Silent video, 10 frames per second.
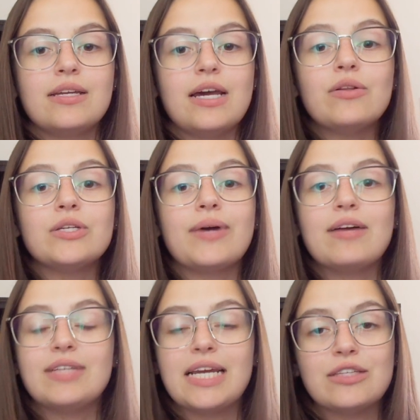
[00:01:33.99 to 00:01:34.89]
Not only do I
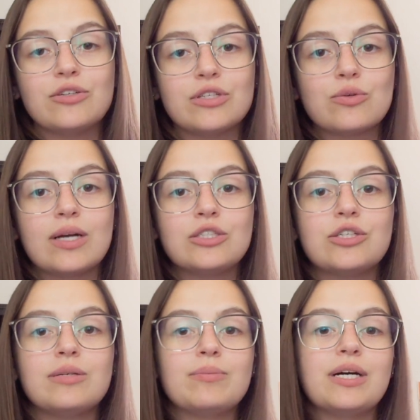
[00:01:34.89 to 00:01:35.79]
have to answer this
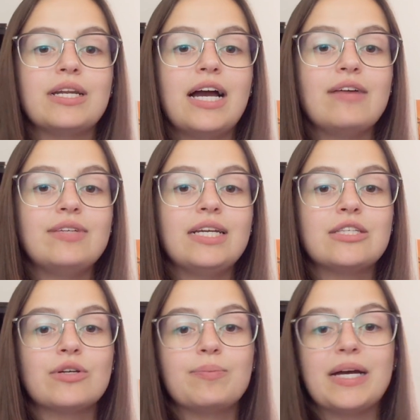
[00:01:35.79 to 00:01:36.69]
question, but I have to
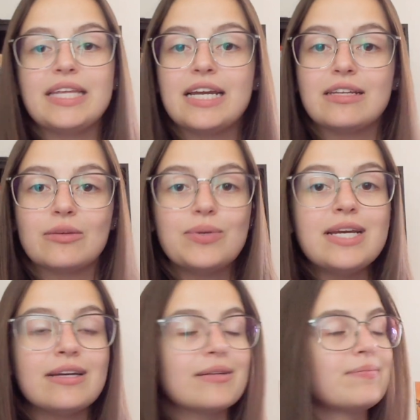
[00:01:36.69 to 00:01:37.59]
answer it by the end of the
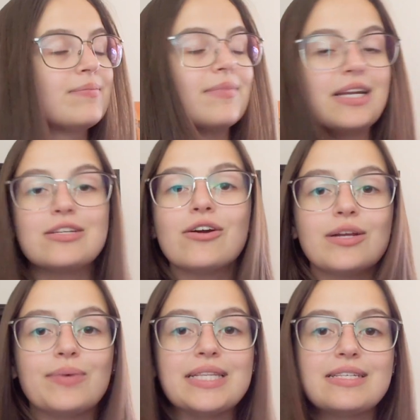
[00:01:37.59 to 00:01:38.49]
week, and it's
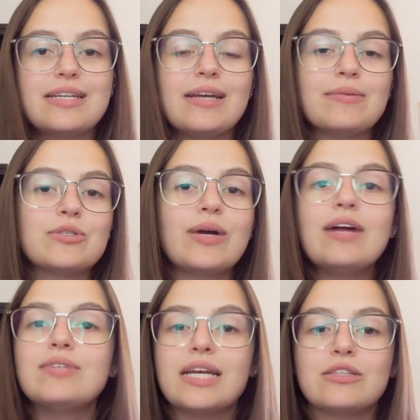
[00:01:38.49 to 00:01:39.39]
already Wednesday. So I
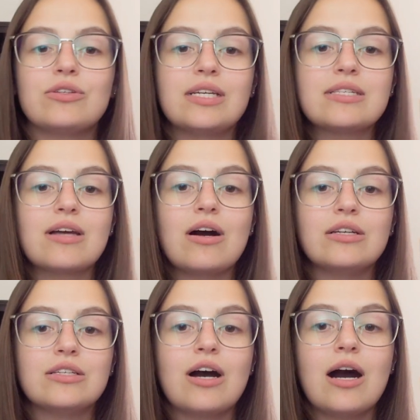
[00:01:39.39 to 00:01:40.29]
have to answer this
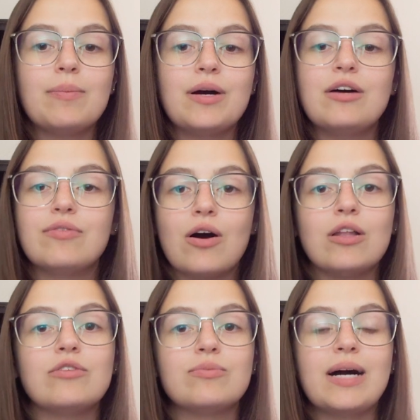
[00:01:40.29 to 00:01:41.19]
on top of
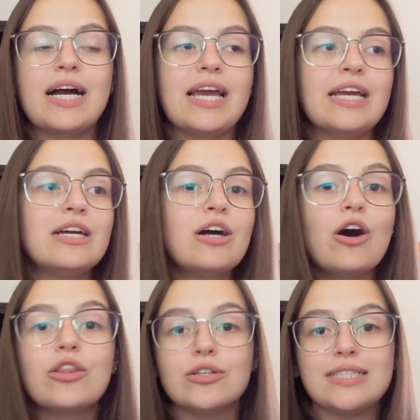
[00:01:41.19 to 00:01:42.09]
all of my
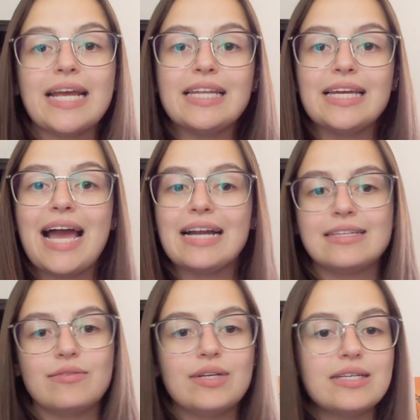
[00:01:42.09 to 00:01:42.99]
other daily
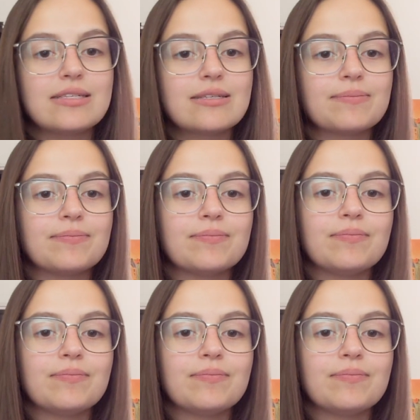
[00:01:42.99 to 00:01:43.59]
activities.